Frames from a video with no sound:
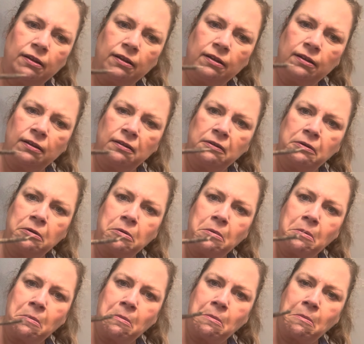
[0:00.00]

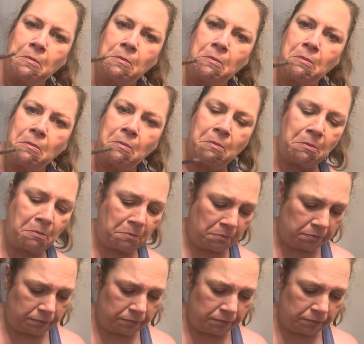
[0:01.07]
Nobody speaks.